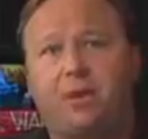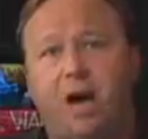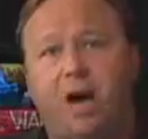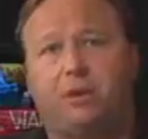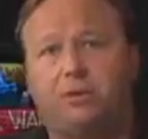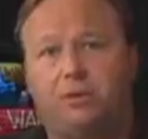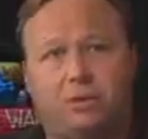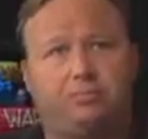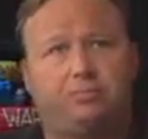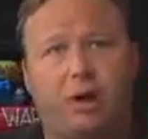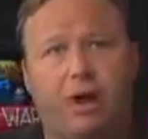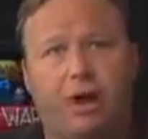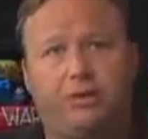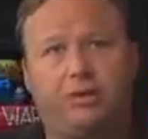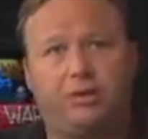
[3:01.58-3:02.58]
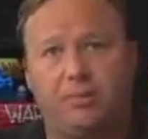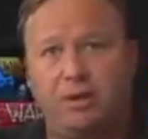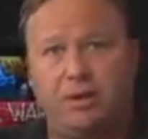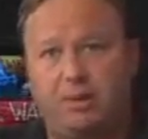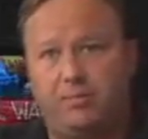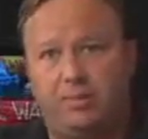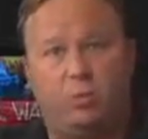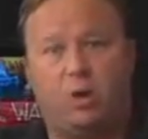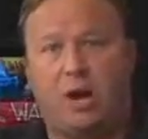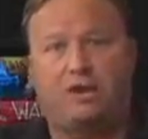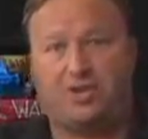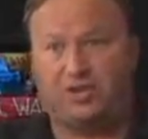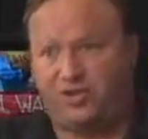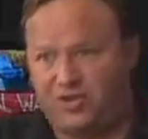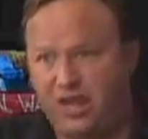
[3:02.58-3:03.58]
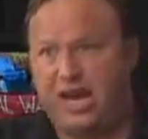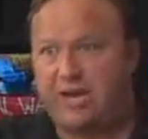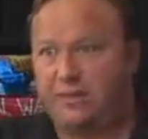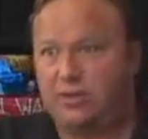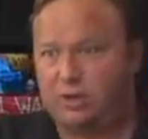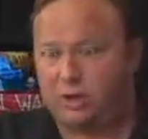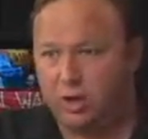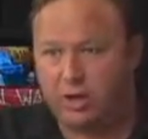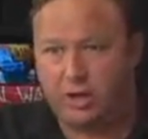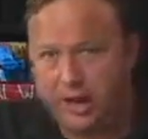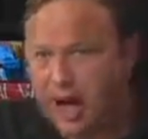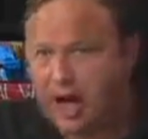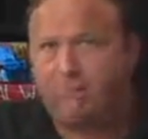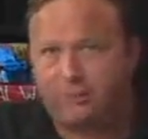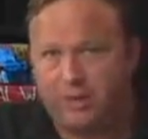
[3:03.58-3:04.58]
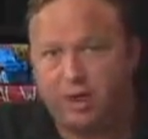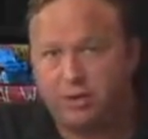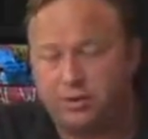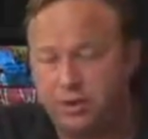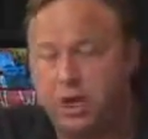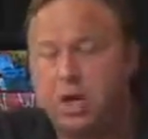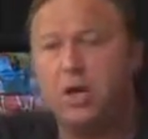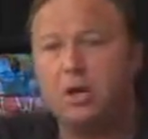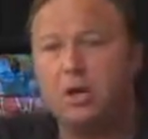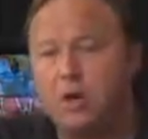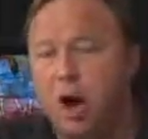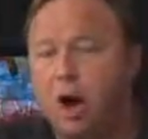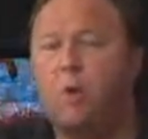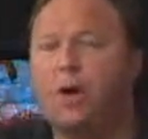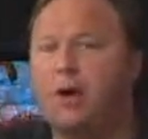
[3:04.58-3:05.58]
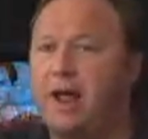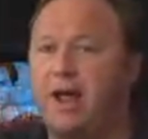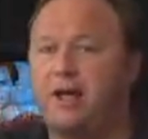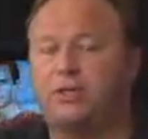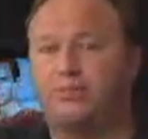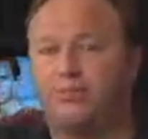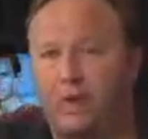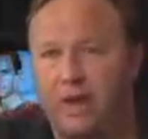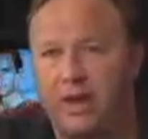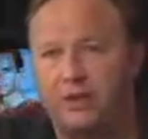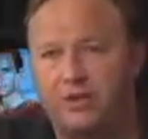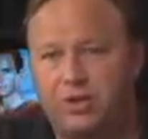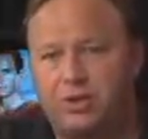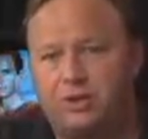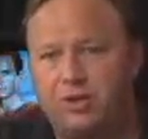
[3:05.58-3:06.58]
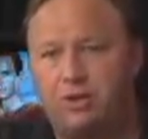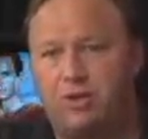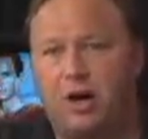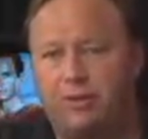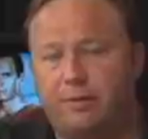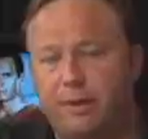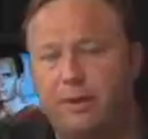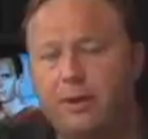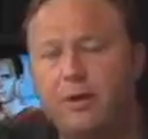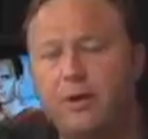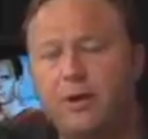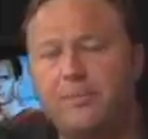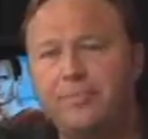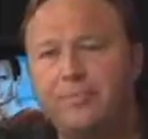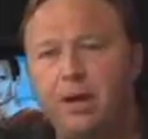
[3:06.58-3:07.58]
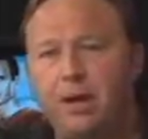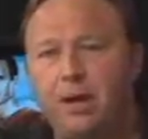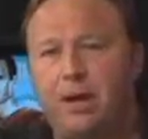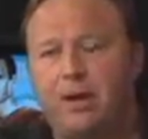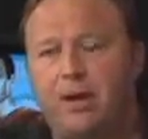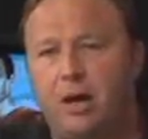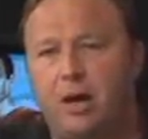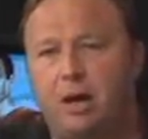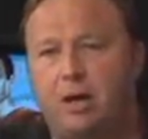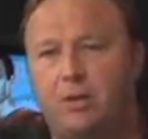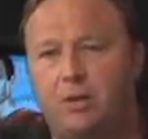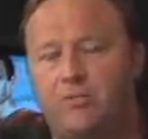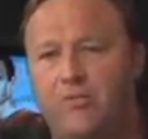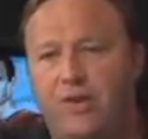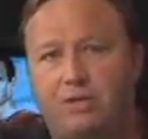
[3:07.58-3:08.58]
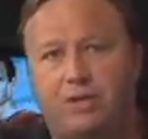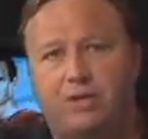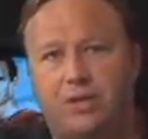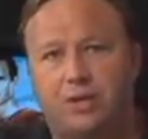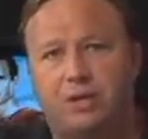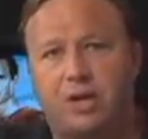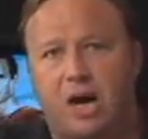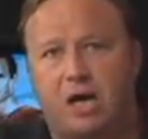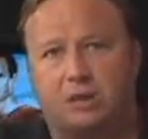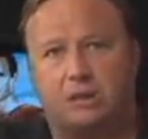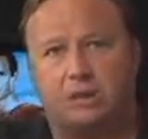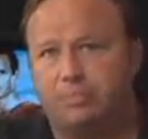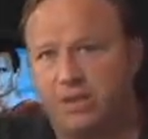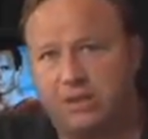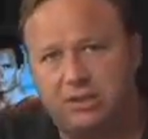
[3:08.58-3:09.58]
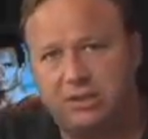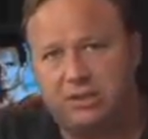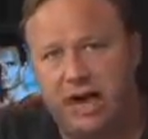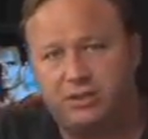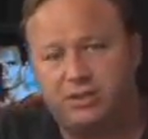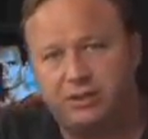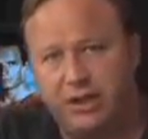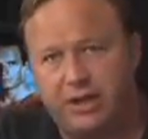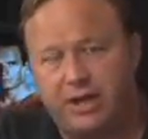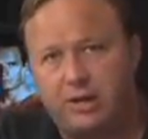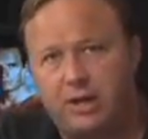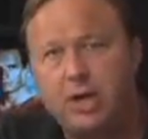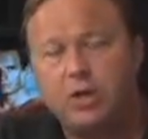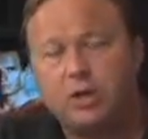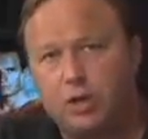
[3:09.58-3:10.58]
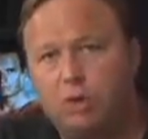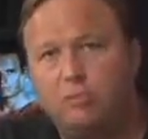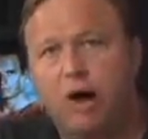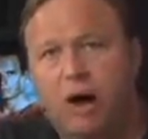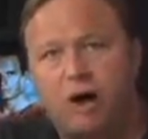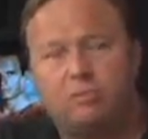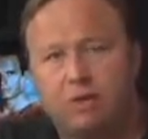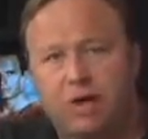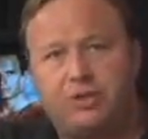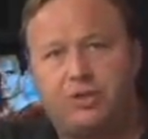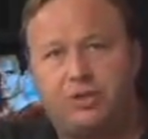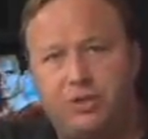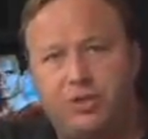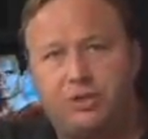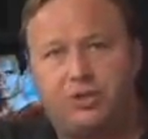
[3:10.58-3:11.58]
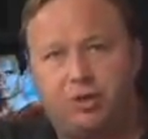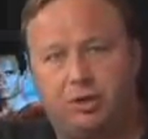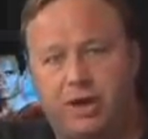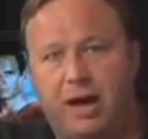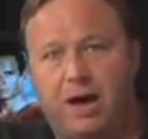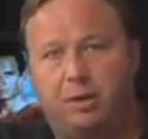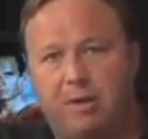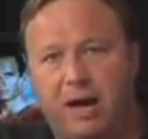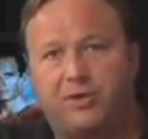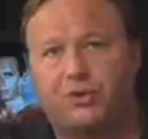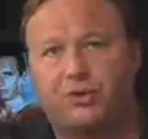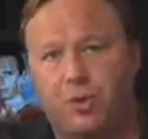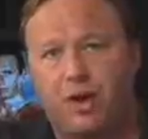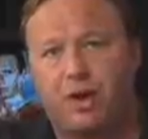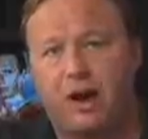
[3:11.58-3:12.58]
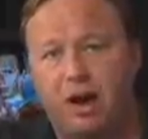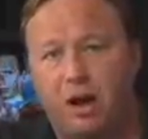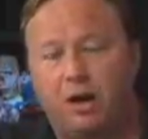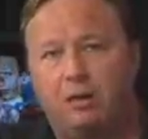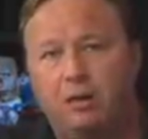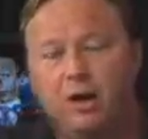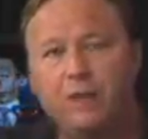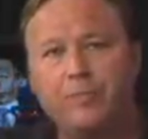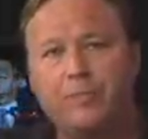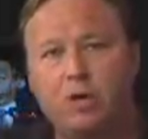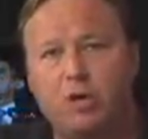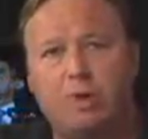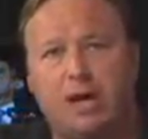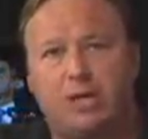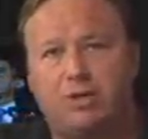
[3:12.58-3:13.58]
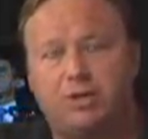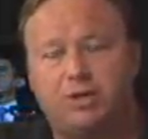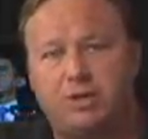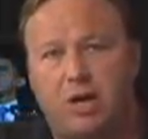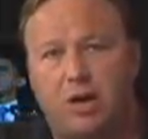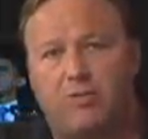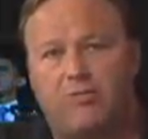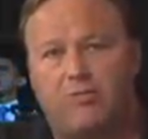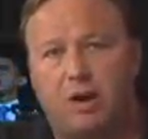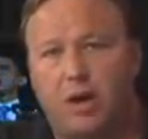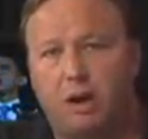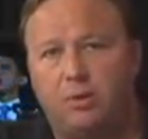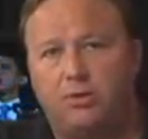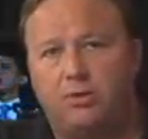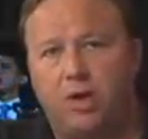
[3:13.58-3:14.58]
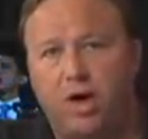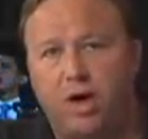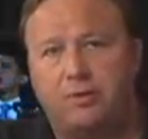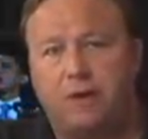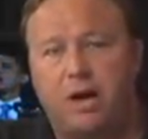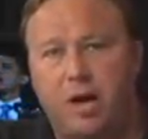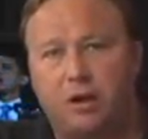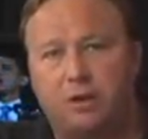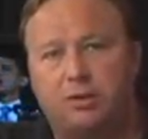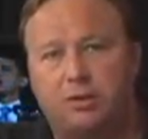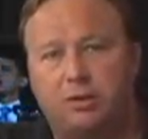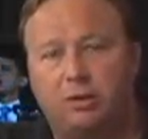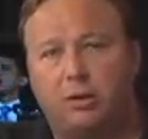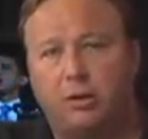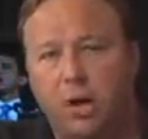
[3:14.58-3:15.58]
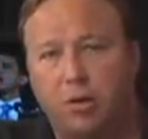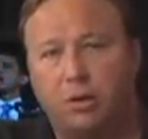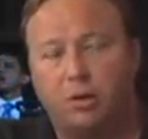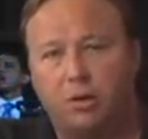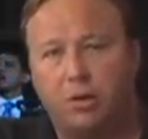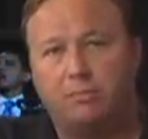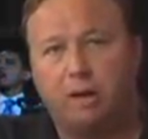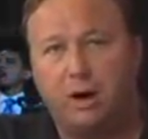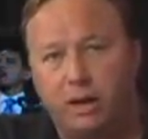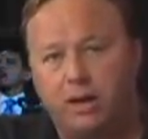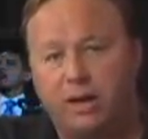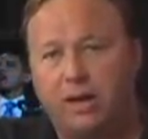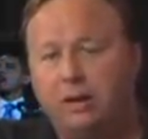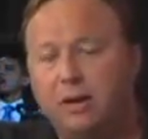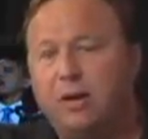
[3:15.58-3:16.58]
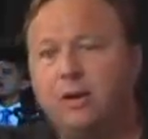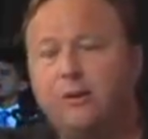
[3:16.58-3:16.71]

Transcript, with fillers: dollars at the price. I mean, I mean, we're not just saying this. Look it up, folks. No one has francs at 200 and uh, you know $56 a piece that I've seen. You bought a bunch of this. You're now about to run out. You bought this stuff at almost $100 you know, lower in the market.